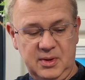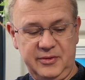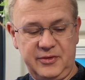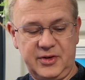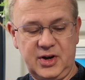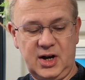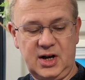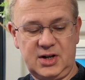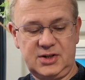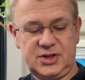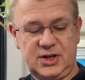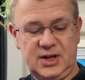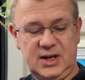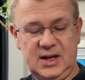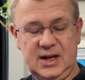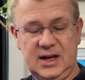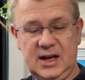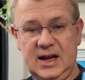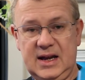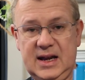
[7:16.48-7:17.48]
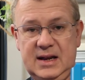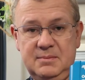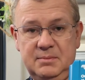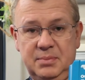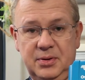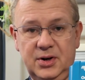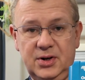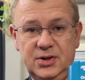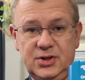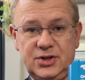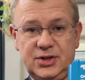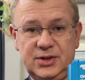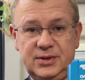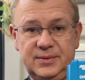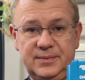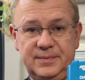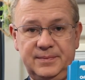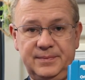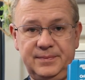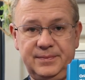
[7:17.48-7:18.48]
got an input,
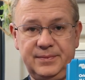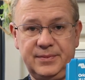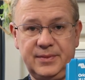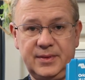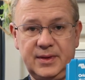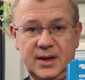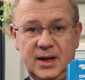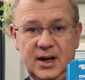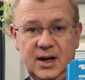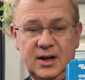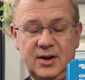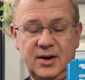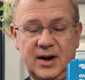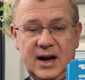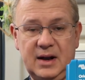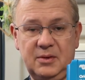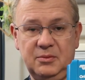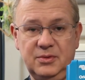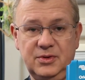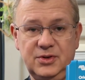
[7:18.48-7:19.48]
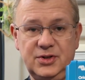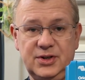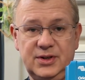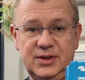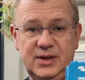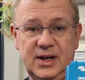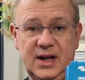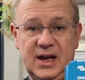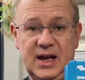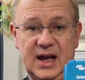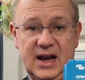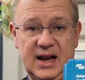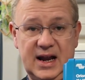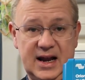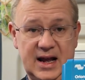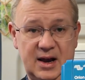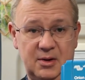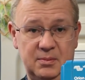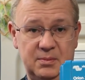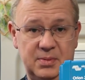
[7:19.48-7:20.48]
a ground and an
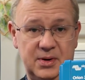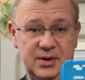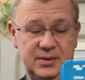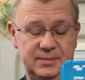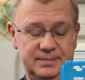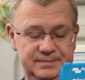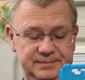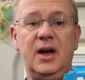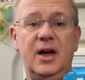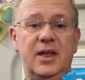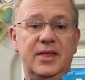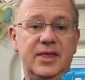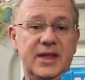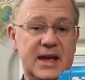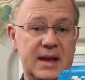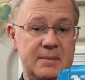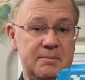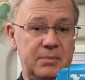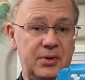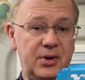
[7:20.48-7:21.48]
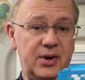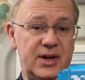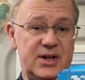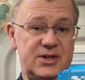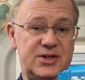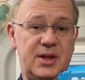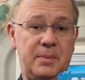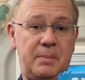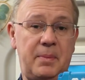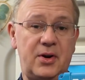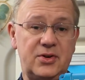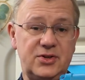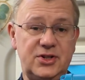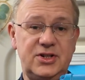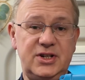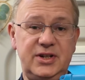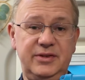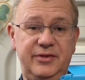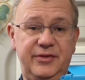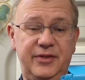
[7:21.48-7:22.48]
output. The input is the
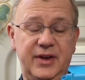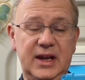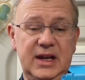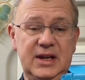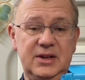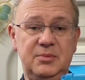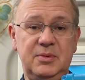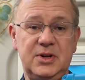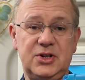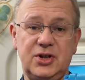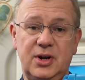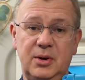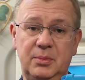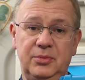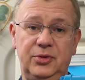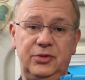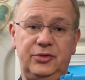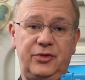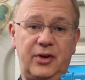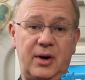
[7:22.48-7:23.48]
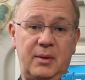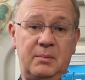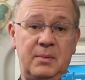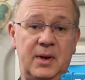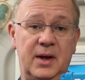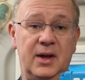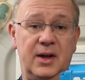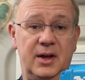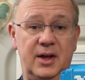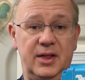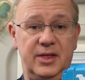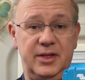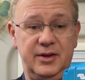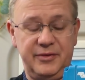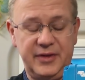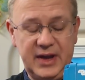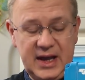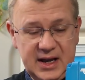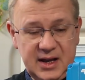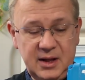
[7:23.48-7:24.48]
positive feed, which comes from the
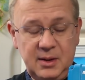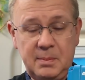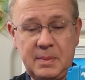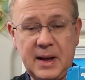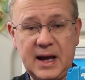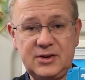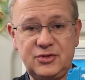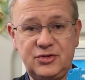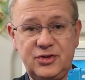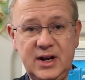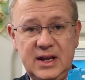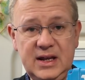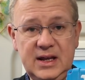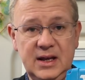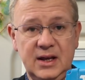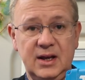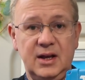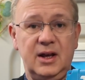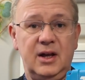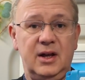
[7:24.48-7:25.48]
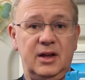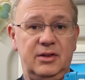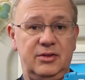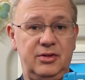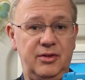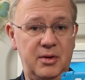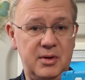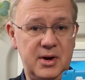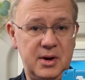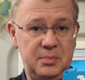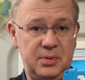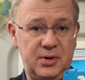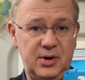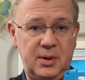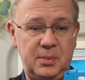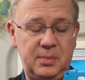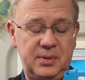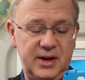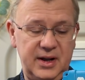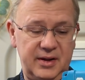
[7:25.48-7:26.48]
vehicle battery through an
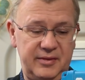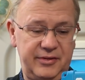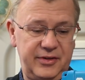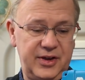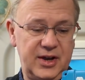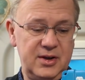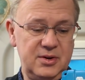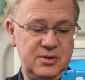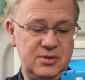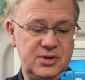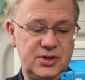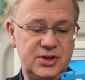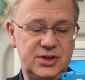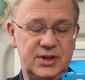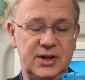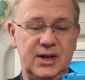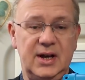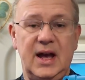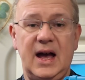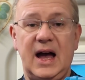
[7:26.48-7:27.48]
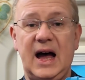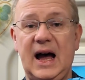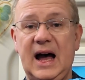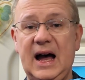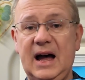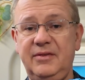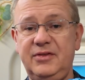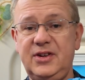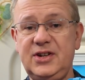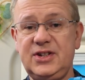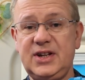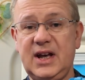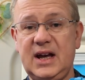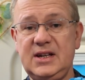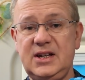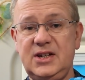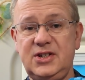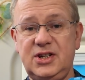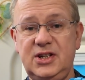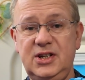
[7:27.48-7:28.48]
appropriate fuse. I've
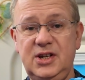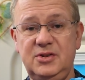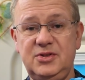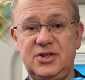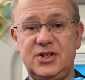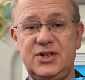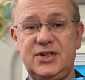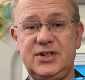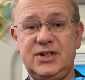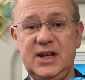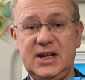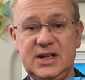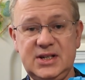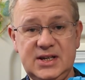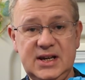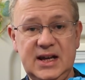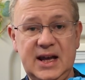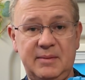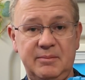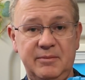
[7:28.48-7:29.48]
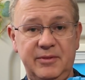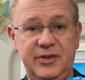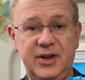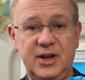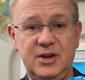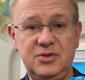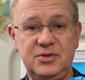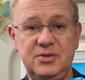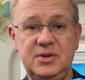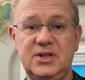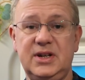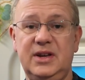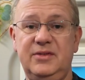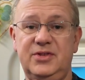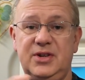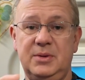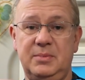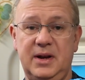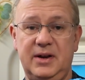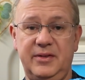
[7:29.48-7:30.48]
decided to use a 60 amp fuse, which gives
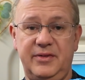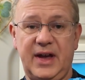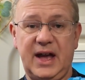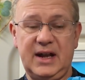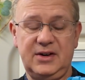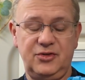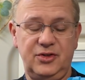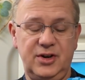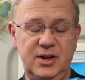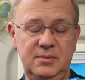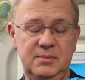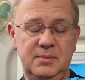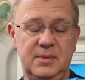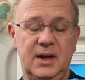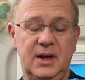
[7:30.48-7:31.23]
a bit of headroom,